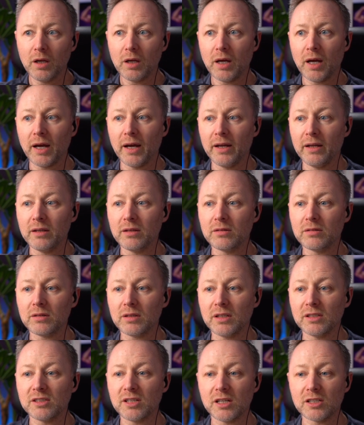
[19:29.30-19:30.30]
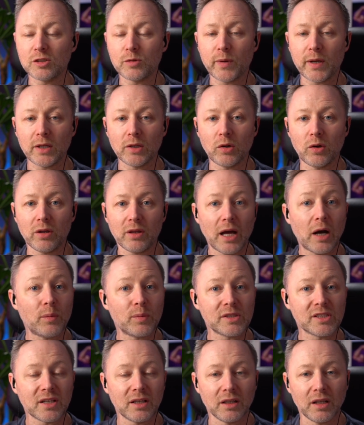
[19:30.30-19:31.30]
And he says quite a lot, that
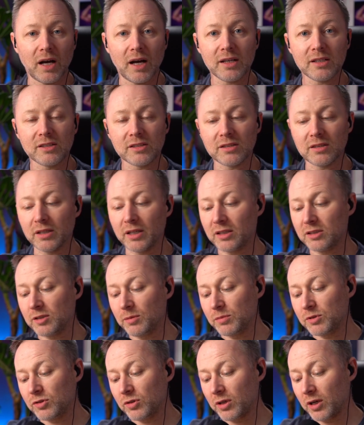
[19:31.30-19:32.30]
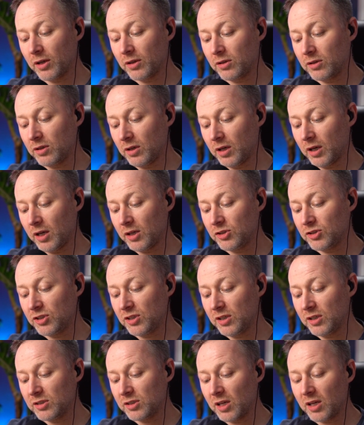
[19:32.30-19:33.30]
was class, like some sort of
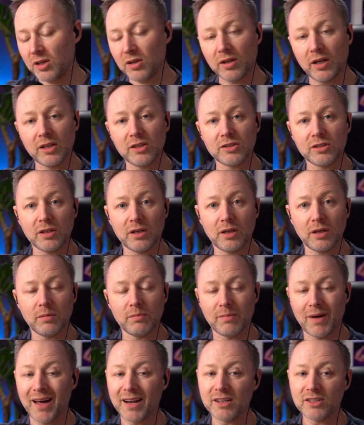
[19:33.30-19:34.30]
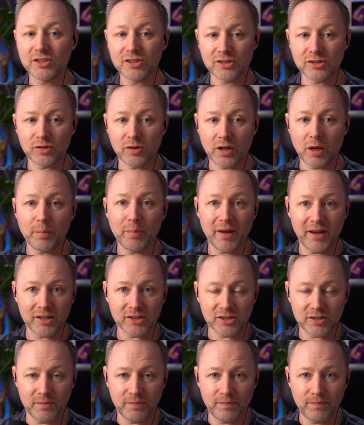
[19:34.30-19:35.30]
cheesy, cringy manager sort of
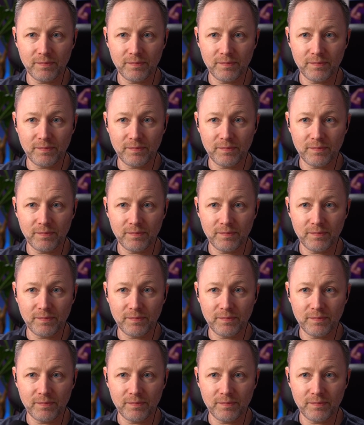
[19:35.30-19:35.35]
person.